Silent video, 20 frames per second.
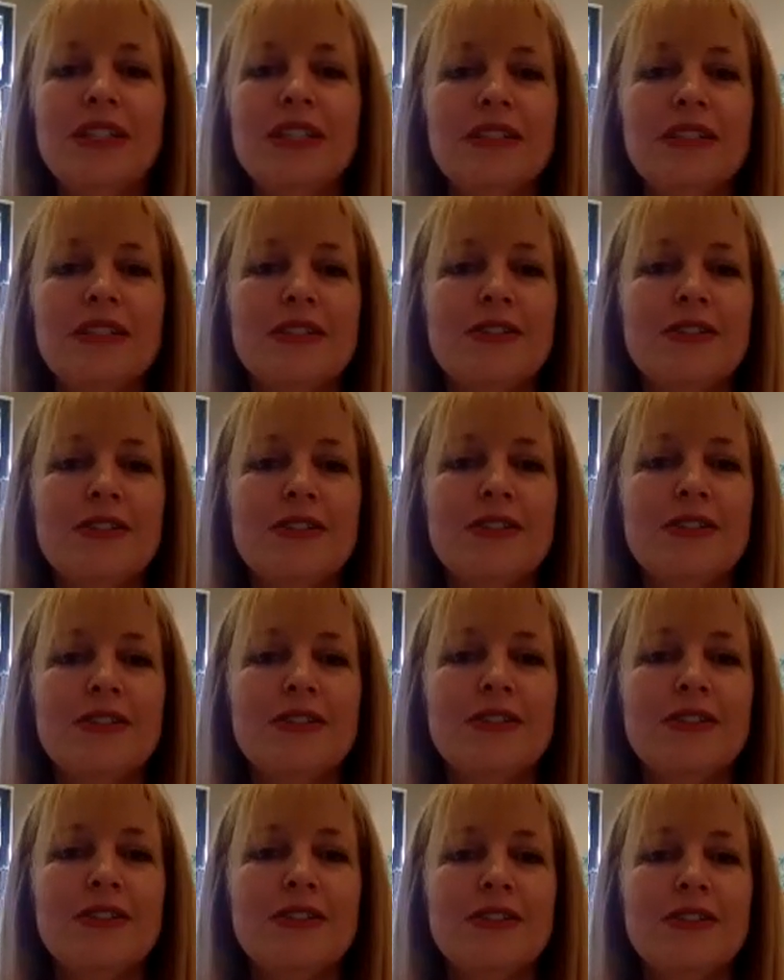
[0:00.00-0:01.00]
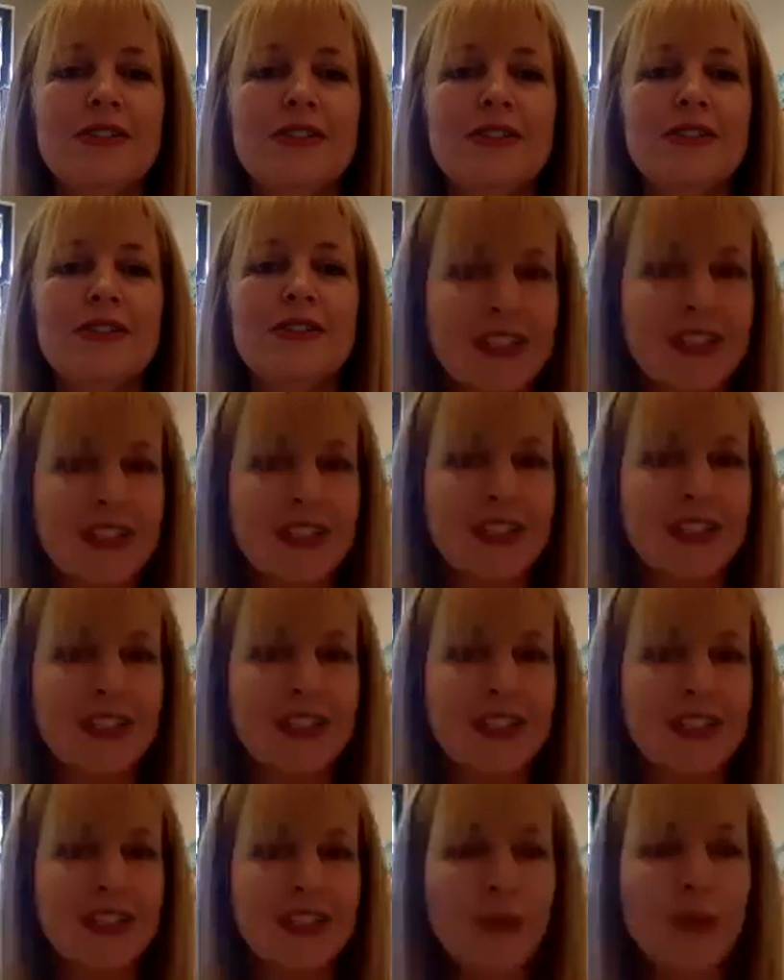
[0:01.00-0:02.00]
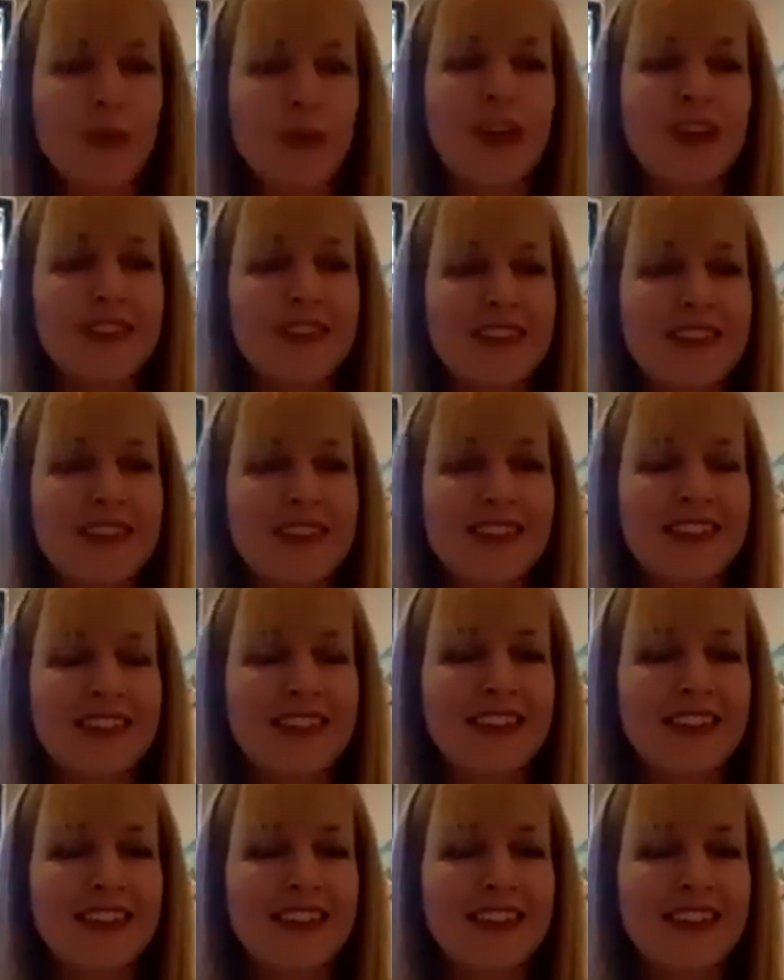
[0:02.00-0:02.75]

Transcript: choosing consciousness was